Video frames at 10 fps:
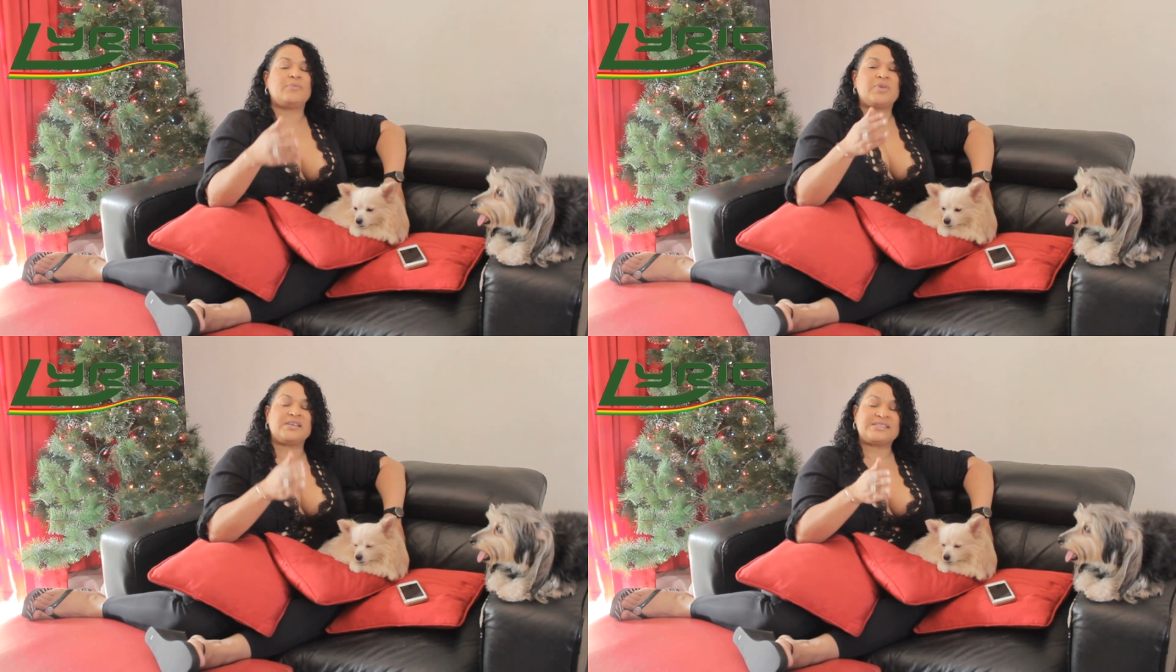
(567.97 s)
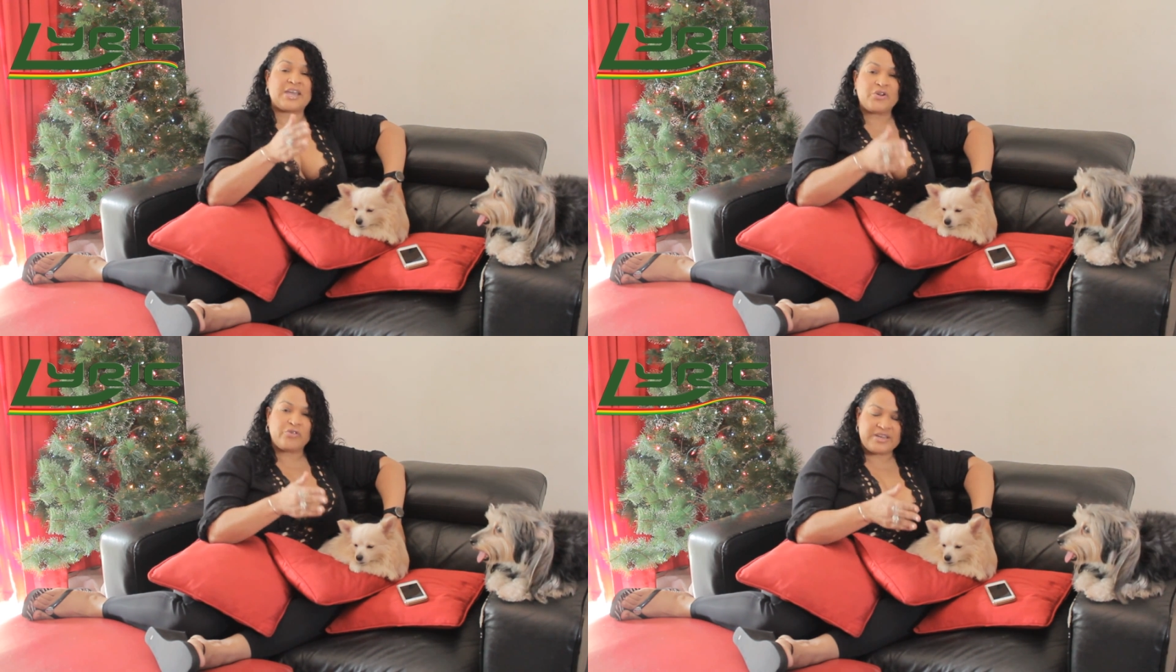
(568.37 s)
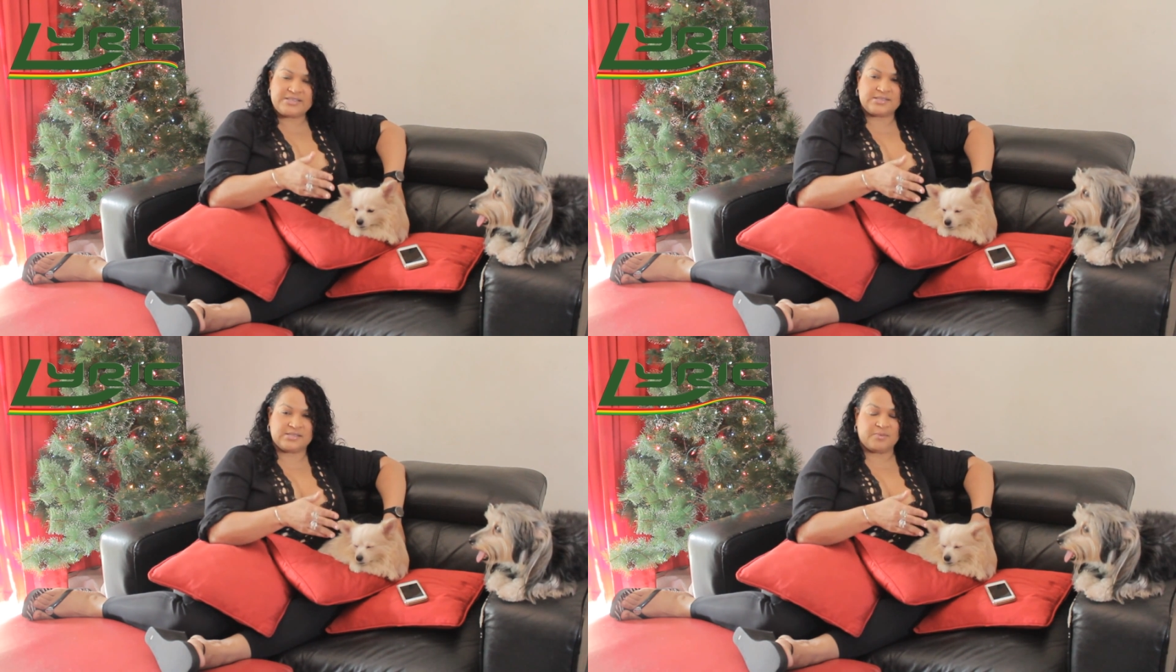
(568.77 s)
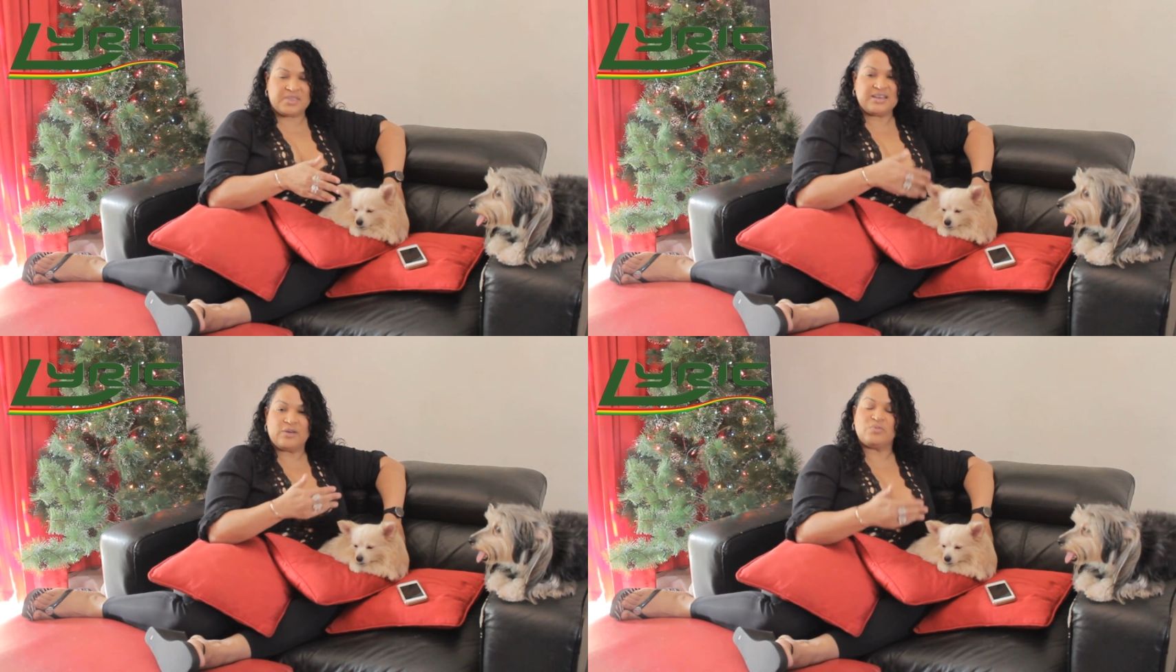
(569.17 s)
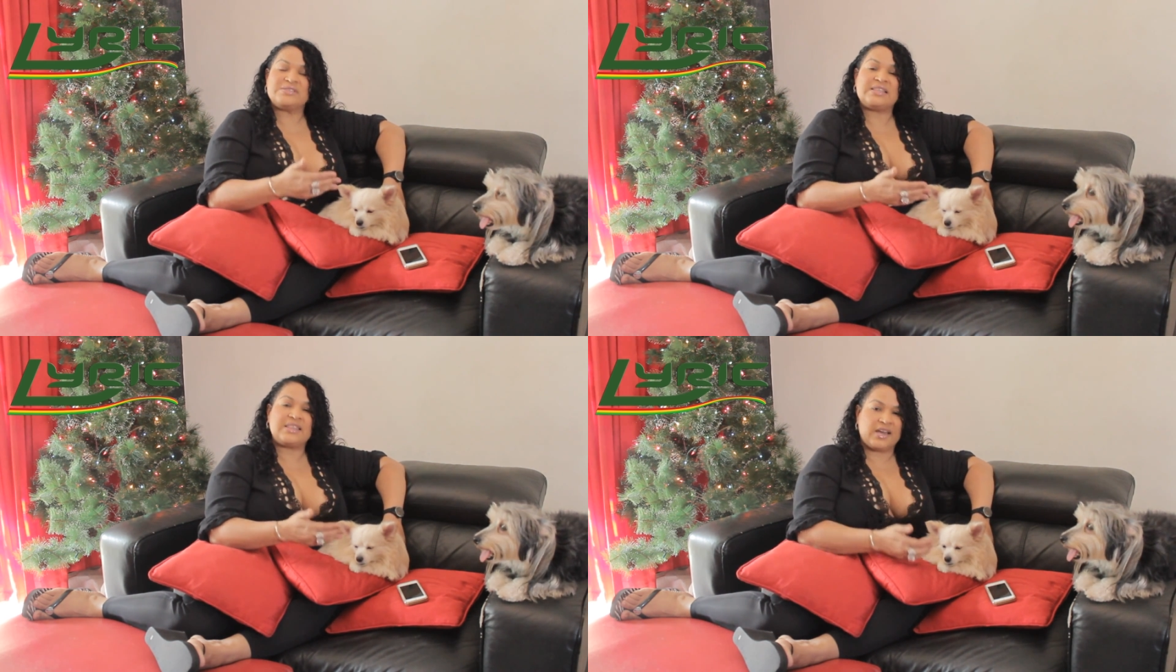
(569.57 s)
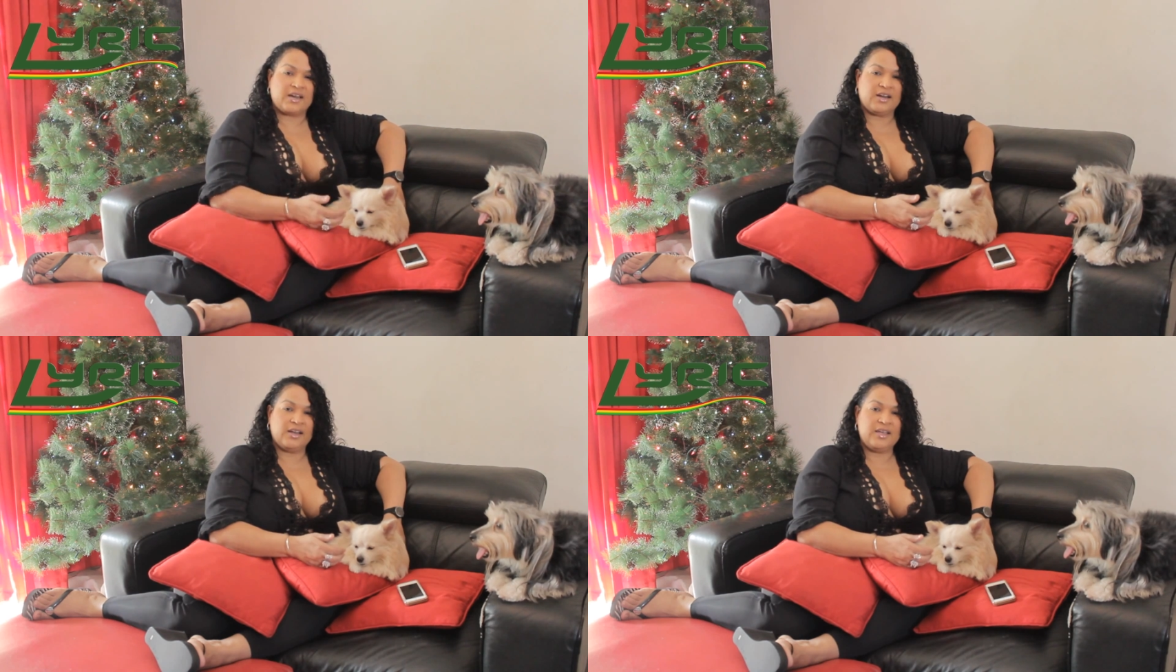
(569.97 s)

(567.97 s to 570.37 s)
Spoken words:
because I created something that wasn't there.